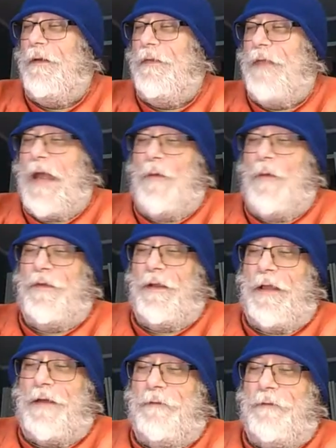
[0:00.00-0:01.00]
that was a
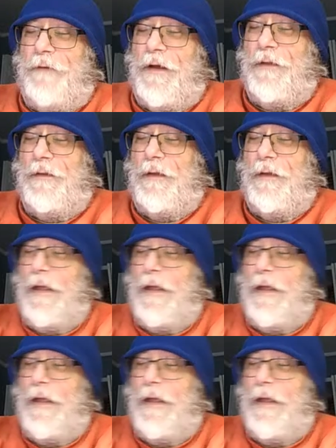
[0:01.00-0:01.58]
lot of fun.